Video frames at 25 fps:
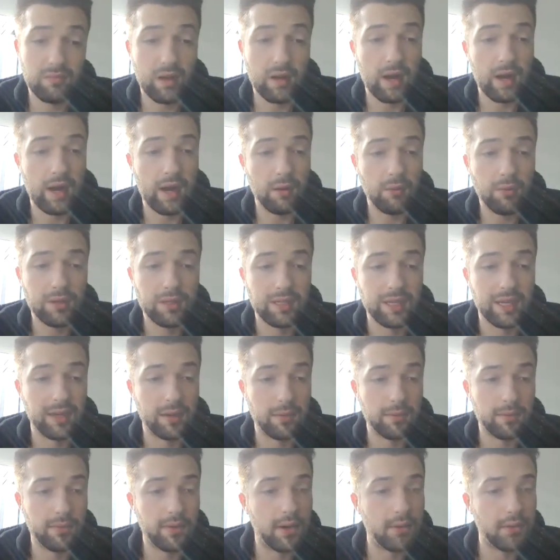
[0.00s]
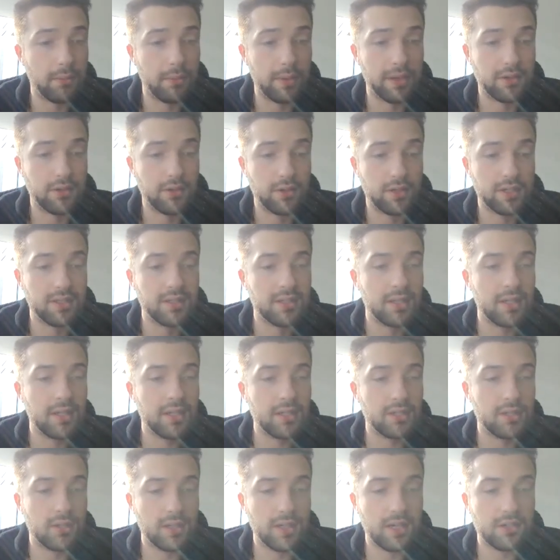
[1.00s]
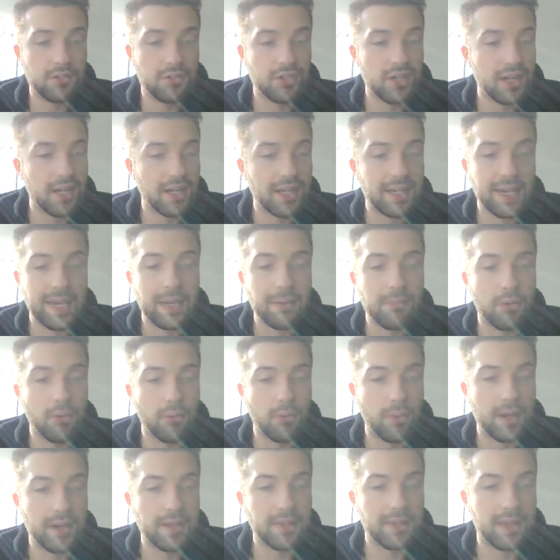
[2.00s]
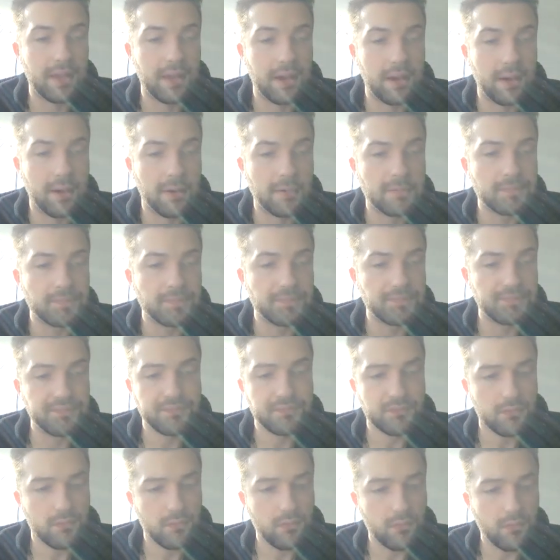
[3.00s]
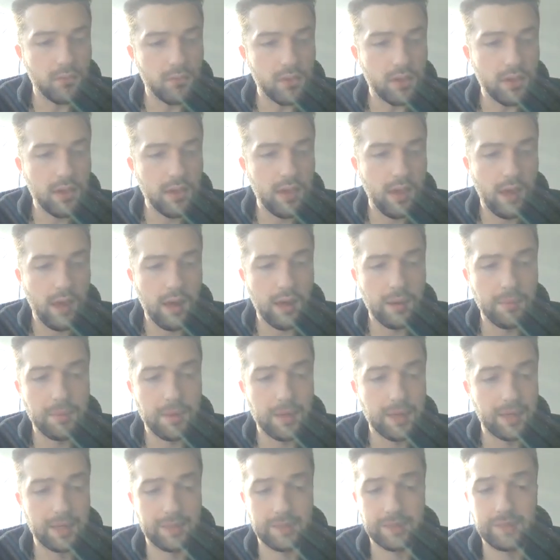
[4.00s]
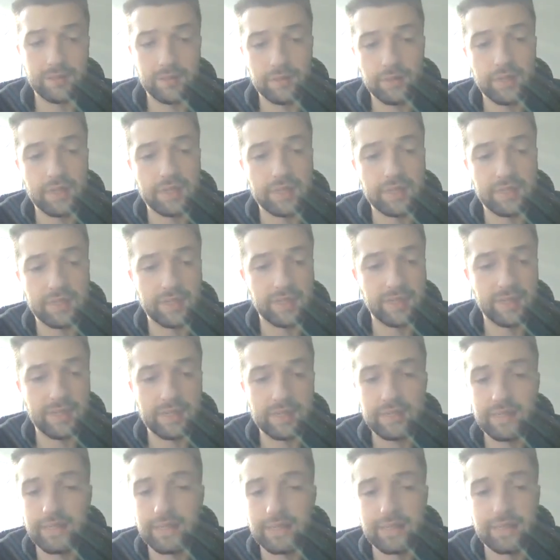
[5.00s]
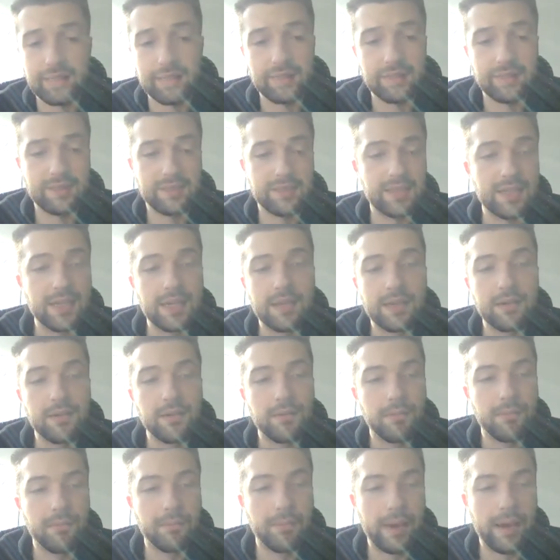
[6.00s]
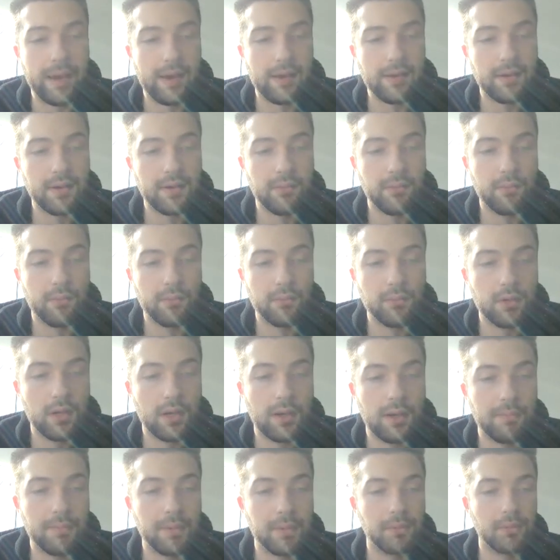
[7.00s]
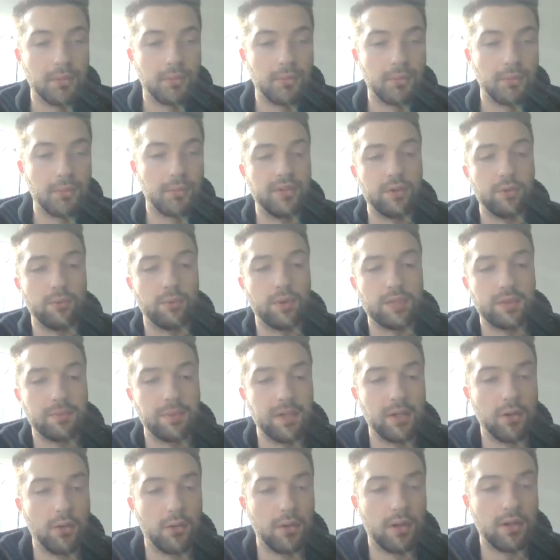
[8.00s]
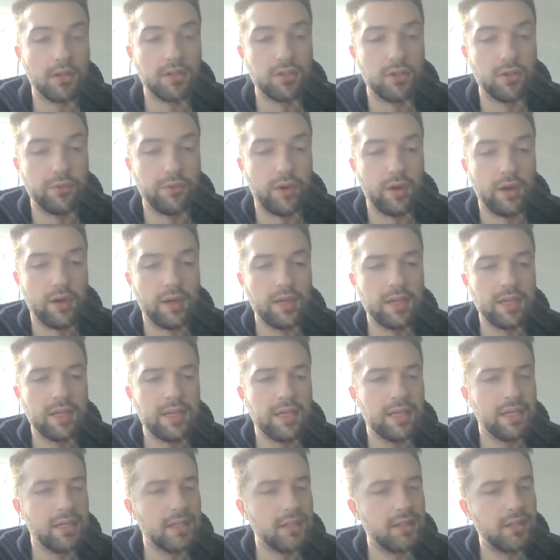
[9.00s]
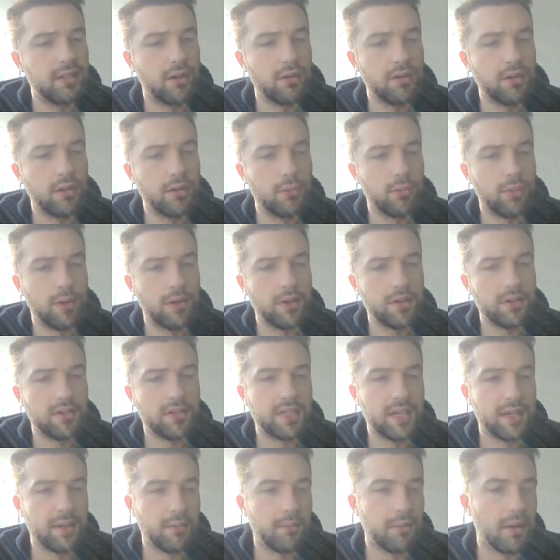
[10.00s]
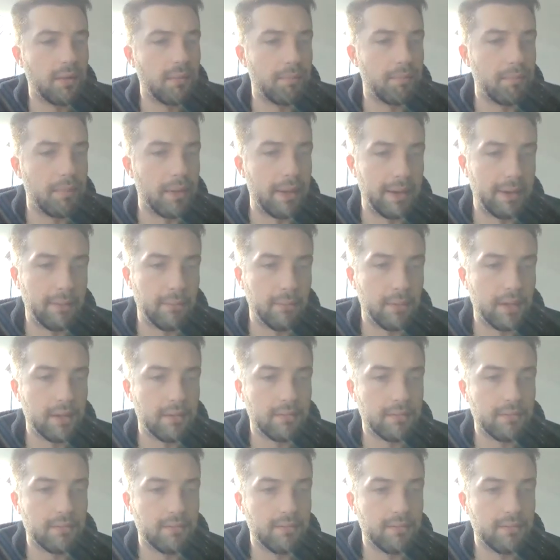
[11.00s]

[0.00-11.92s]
I would take him if I were the Patriots. So they got Jack Campbell right there. Um, and you guys, I guess, get to see back and uh, be able to review what's been going on so far. Don't know where their second round pick went.